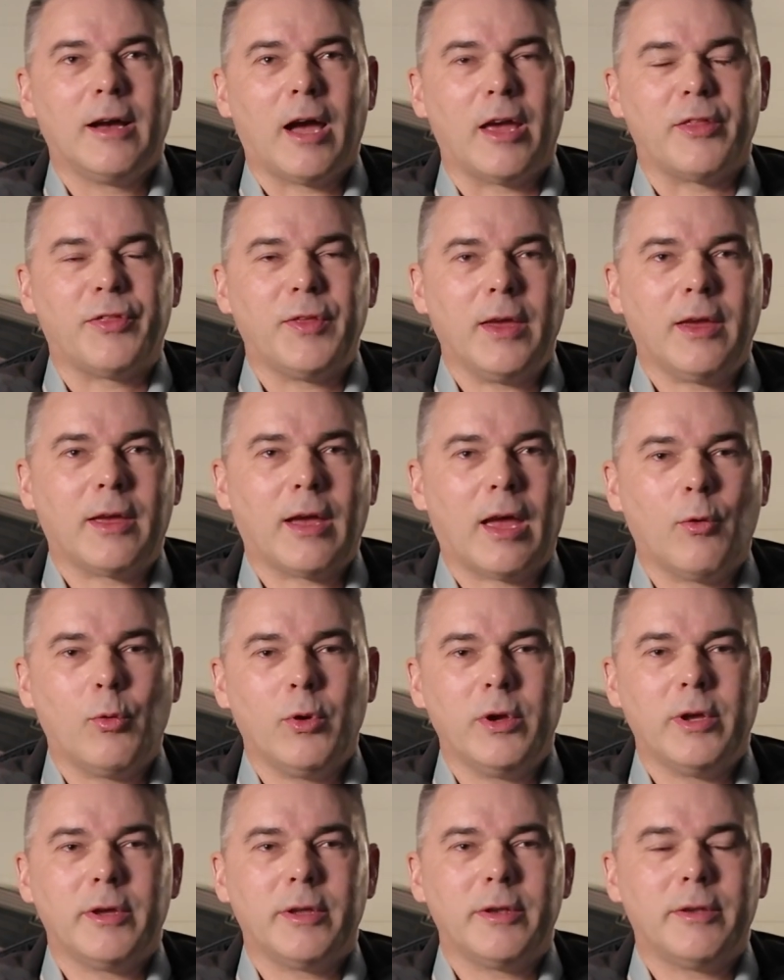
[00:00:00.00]
I think I
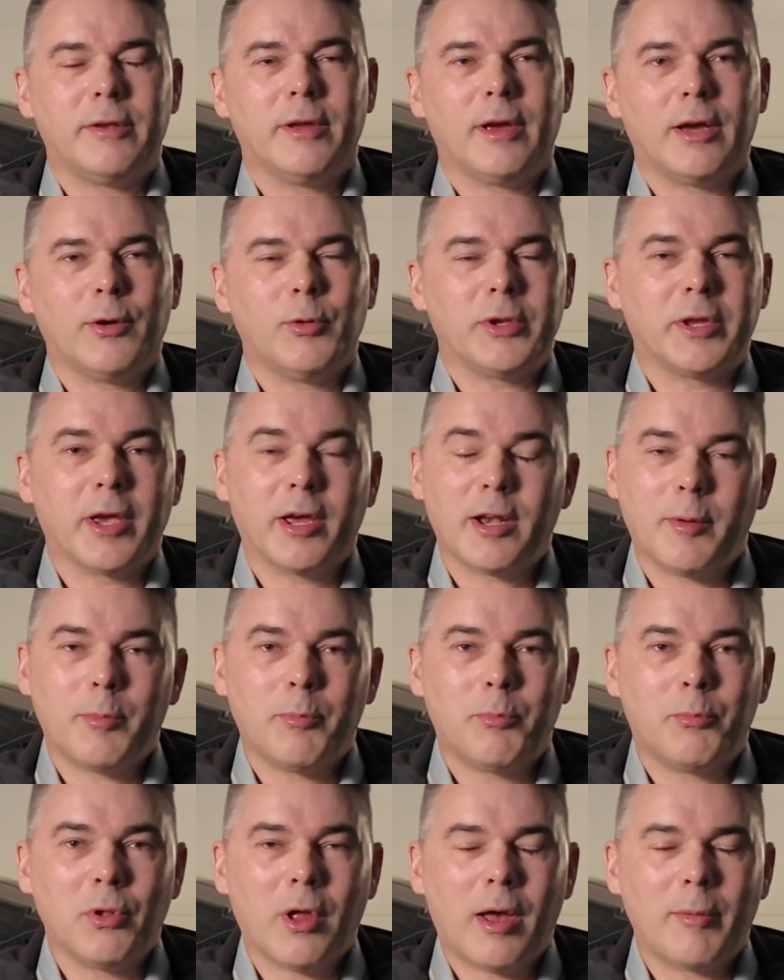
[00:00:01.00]
would get a
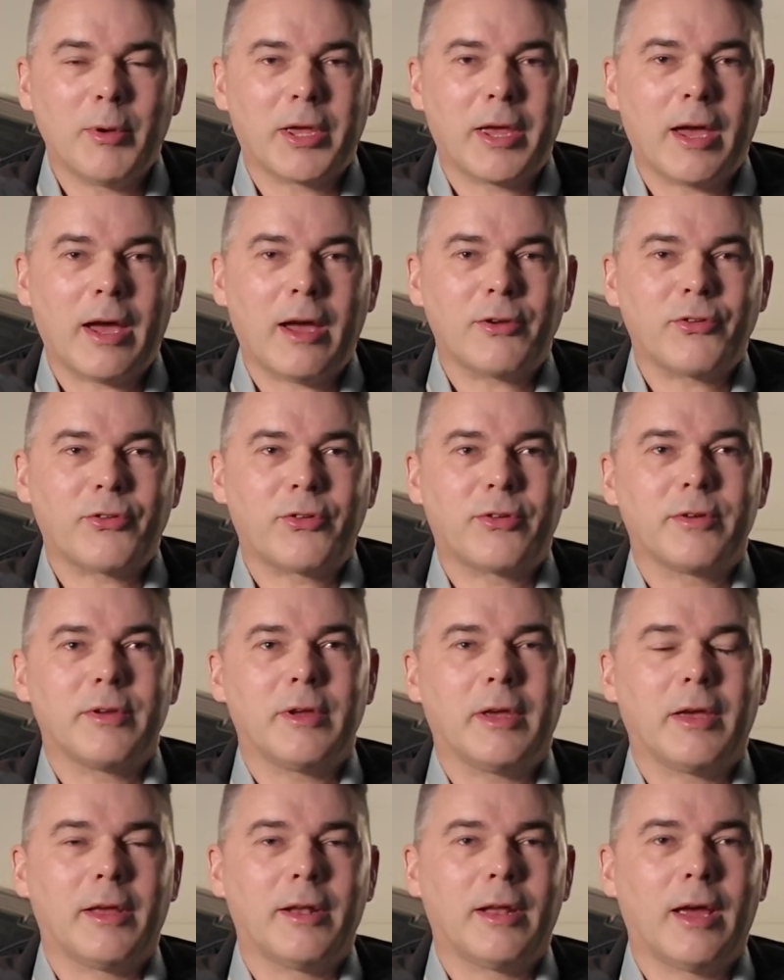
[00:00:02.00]
blob of cash,
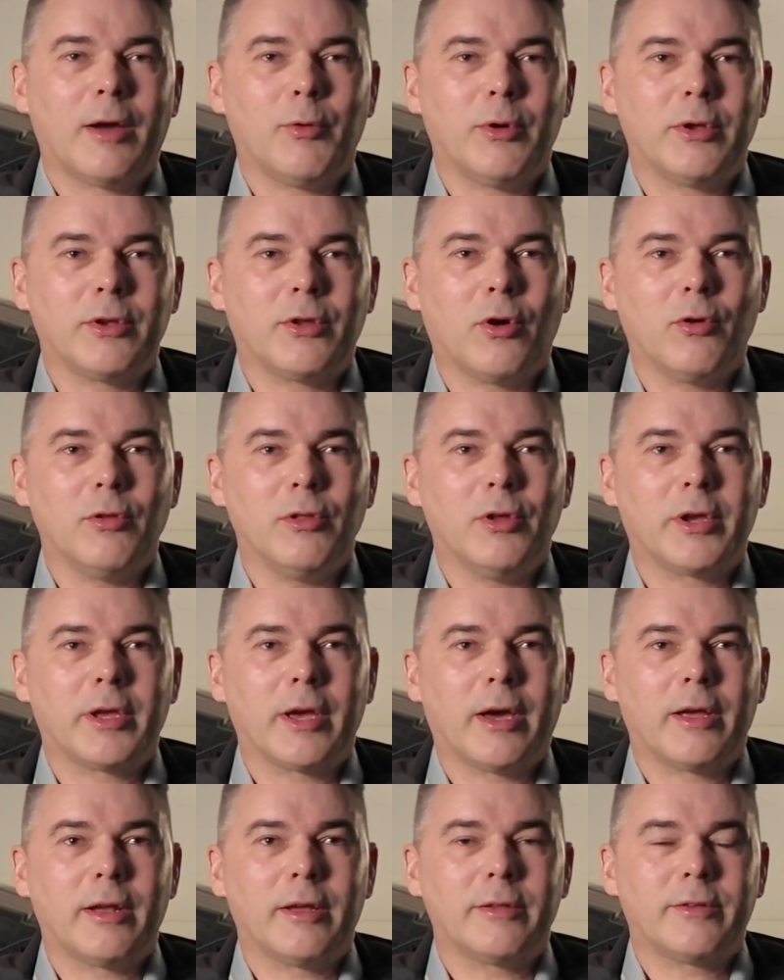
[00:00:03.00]
and I would go look
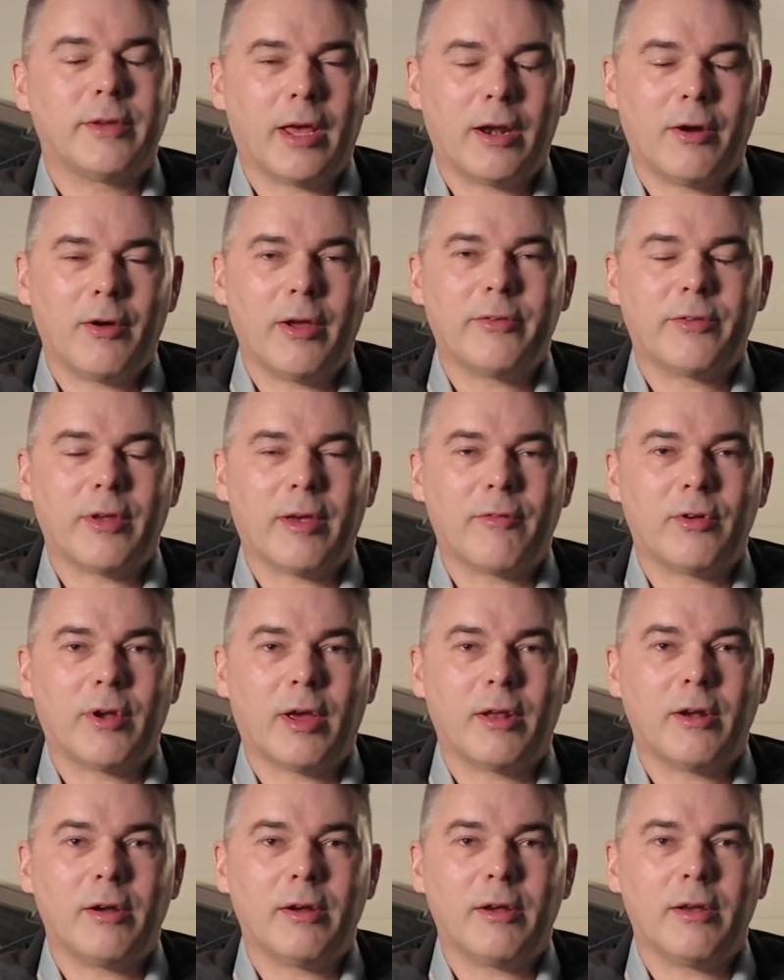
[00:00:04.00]
at a Tenere
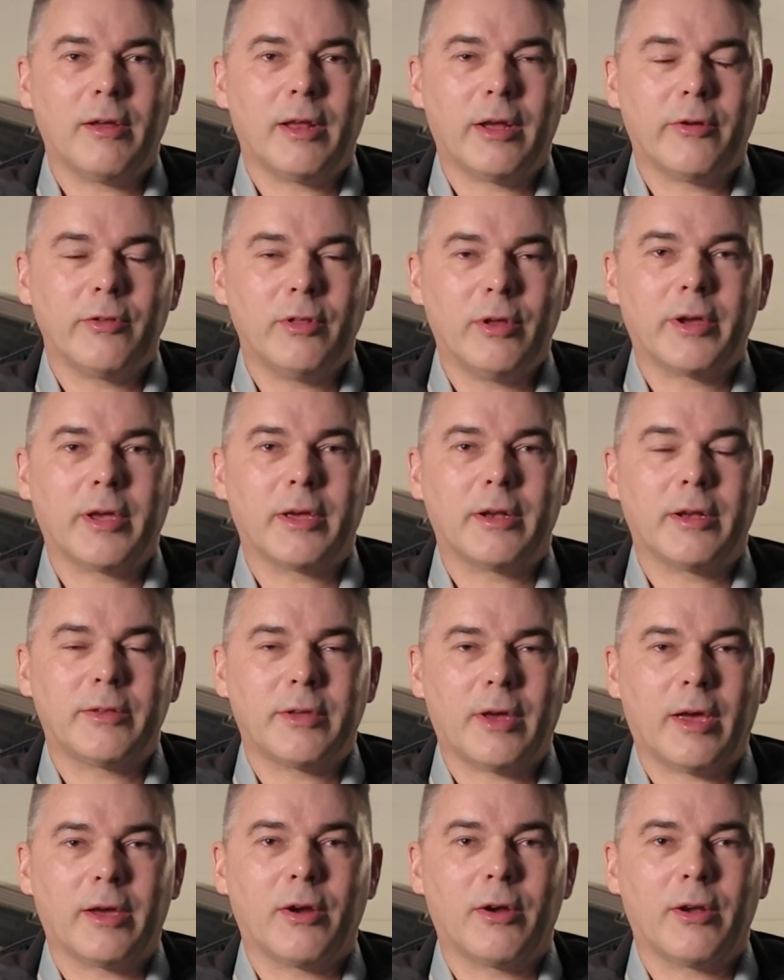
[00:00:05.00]
700, and I would look at a
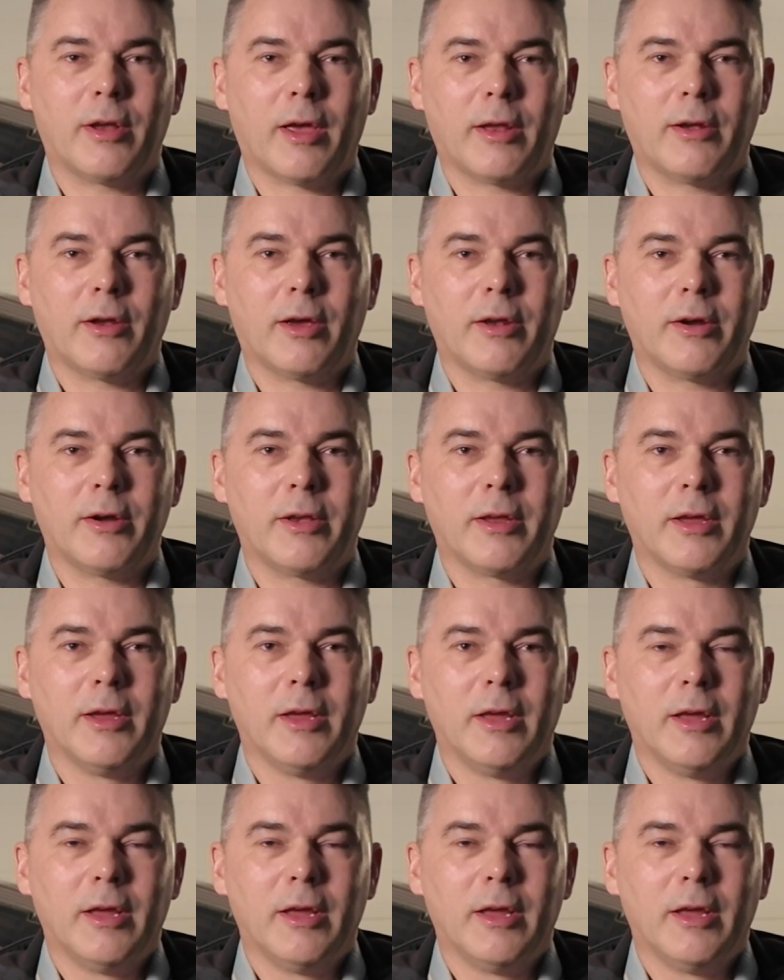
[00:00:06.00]
Tiger 900.